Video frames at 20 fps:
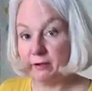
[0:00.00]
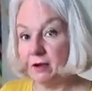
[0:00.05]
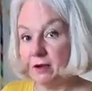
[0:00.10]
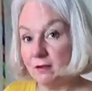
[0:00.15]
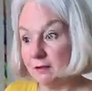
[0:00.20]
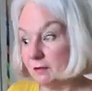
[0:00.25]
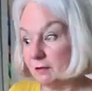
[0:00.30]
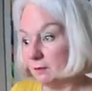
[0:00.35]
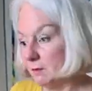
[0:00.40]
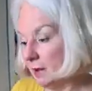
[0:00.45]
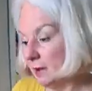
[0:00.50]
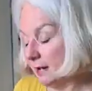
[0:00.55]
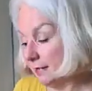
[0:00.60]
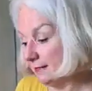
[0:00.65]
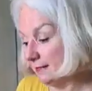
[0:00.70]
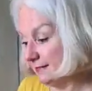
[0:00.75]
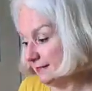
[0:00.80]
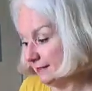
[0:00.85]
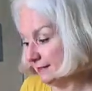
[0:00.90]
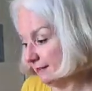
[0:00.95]
got some
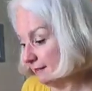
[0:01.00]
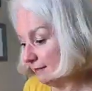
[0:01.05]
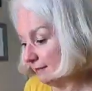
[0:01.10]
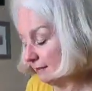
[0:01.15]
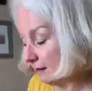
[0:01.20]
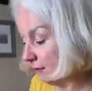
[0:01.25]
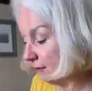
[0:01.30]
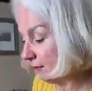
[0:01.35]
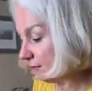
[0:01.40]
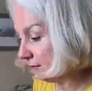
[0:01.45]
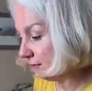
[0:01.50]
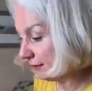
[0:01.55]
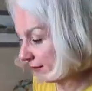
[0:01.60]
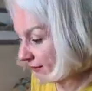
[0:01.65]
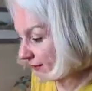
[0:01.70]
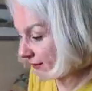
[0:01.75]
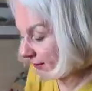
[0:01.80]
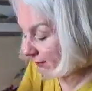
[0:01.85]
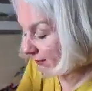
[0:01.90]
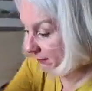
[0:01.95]
ideas, lots of
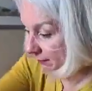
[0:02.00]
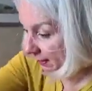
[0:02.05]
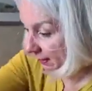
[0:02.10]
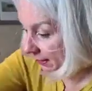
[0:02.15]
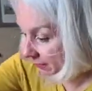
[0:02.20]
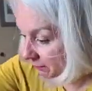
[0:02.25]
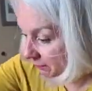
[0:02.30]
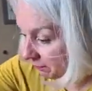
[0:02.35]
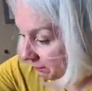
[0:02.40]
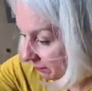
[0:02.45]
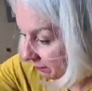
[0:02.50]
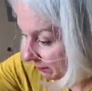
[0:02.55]
ideas for that.